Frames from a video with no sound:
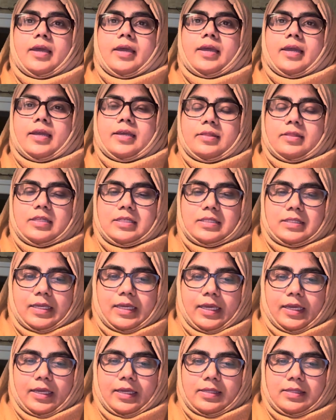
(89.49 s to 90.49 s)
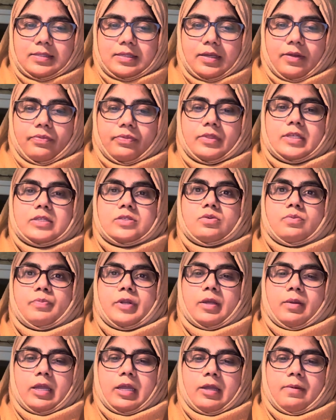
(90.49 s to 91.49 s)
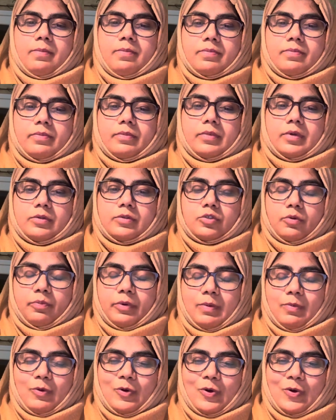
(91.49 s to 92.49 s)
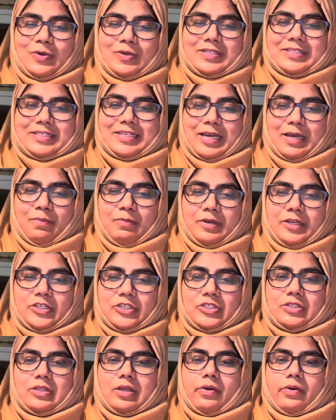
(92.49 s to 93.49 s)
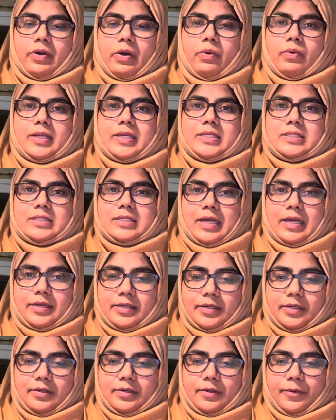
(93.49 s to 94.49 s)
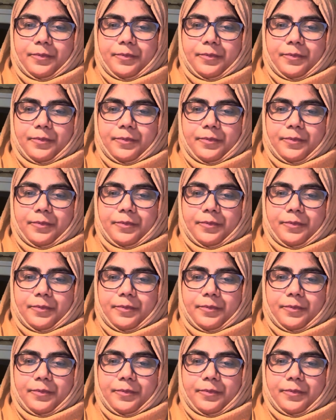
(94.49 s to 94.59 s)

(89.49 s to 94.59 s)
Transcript: In this case, the Supreme Court established the Rowley standard,